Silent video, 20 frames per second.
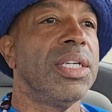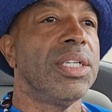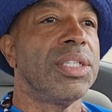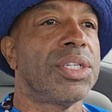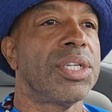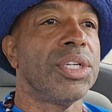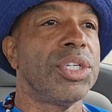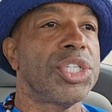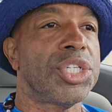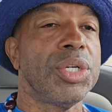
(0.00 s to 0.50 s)

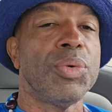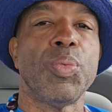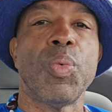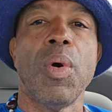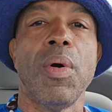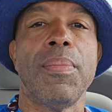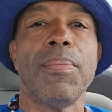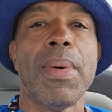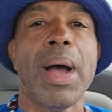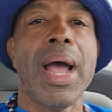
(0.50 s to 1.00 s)
until she
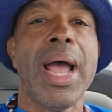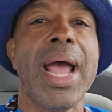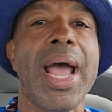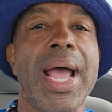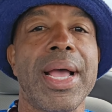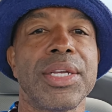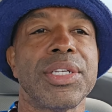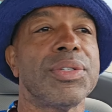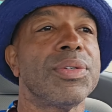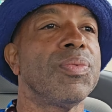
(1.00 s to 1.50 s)
whooped my
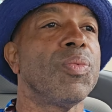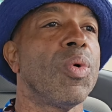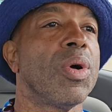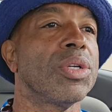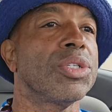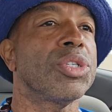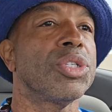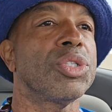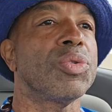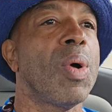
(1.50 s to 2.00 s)
ass
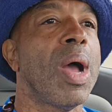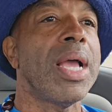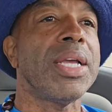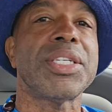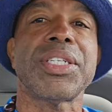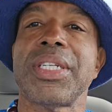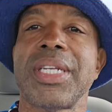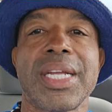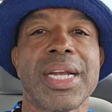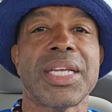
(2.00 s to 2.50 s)
once or
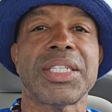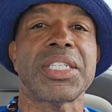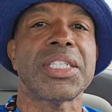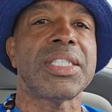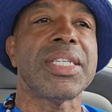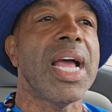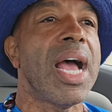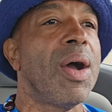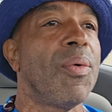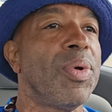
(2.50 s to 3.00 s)
twice, and then I
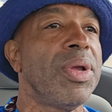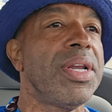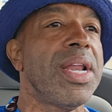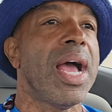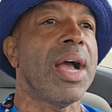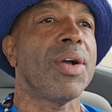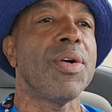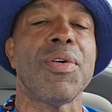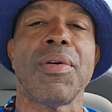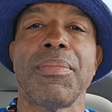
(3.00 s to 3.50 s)
said, "Nah, we're
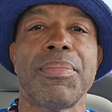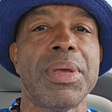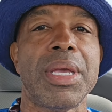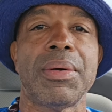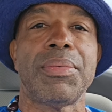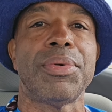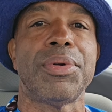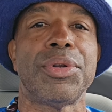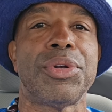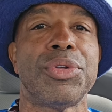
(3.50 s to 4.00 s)
not gonna
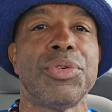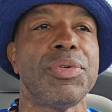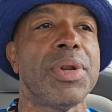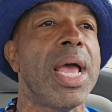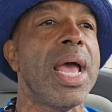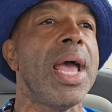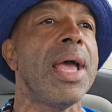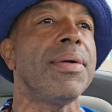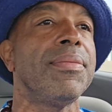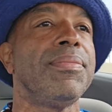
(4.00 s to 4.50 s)
be able to do
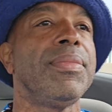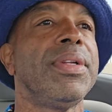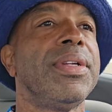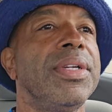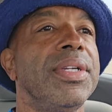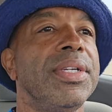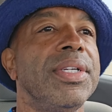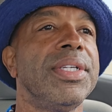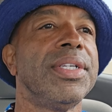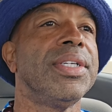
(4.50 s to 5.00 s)
that."
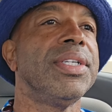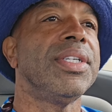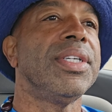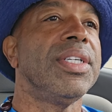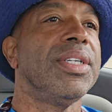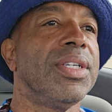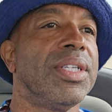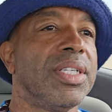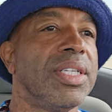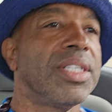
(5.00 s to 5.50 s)

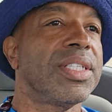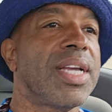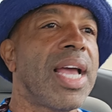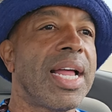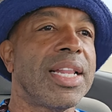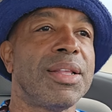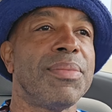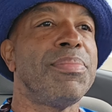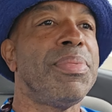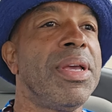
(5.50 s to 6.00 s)
has
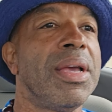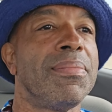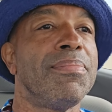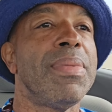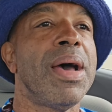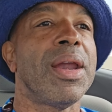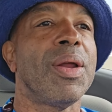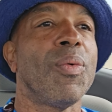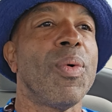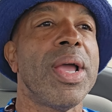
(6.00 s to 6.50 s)
got to be a
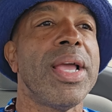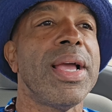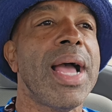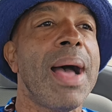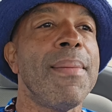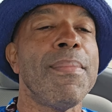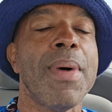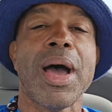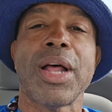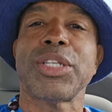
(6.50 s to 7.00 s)
better way.
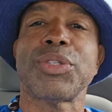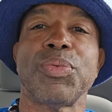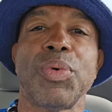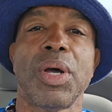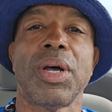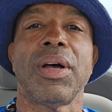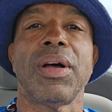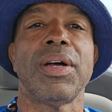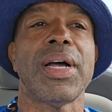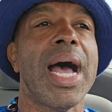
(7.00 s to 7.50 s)
I might as
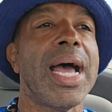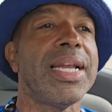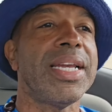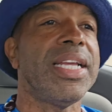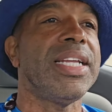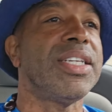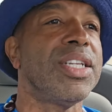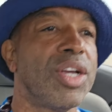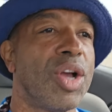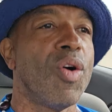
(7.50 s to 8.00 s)
well, I
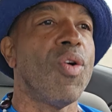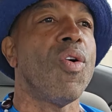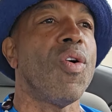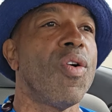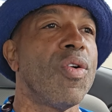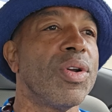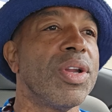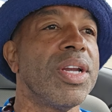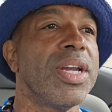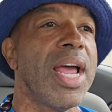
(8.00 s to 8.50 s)
need to
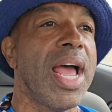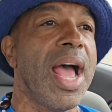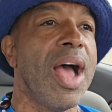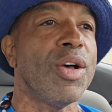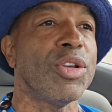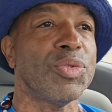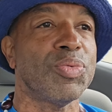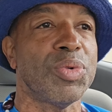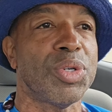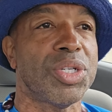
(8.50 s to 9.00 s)
go on in the
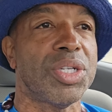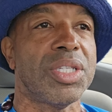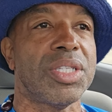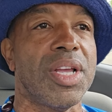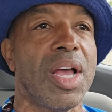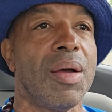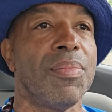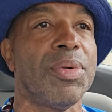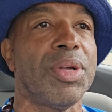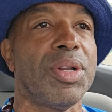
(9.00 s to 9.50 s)
house when she
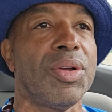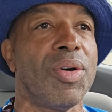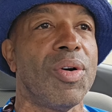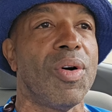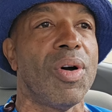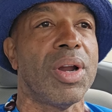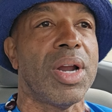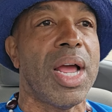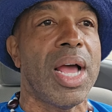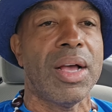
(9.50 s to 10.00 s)
tell me to
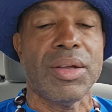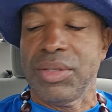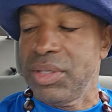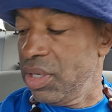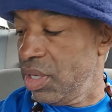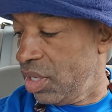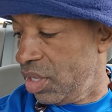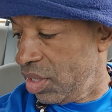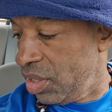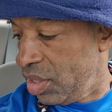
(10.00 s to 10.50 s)
go on the house
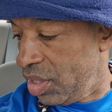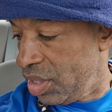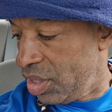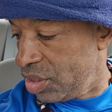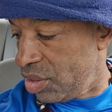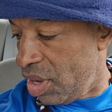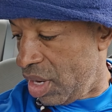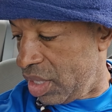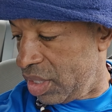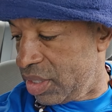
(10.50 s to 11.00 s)

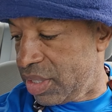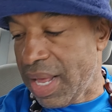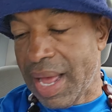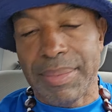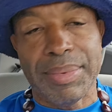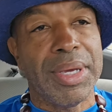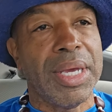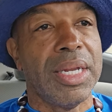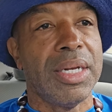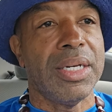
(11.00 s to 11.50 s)
so I can
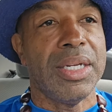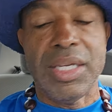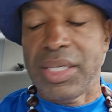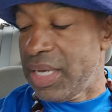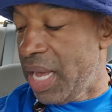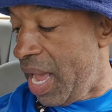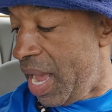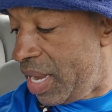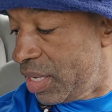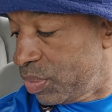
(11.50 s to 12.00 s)
stop getting
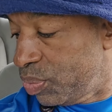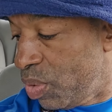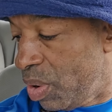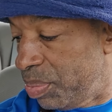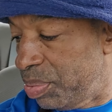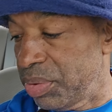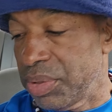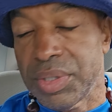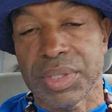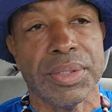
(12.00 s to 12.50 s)
these ass
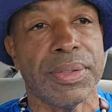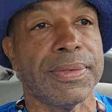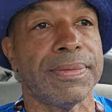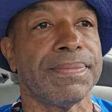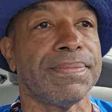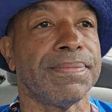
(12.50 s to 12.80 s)
whoopings.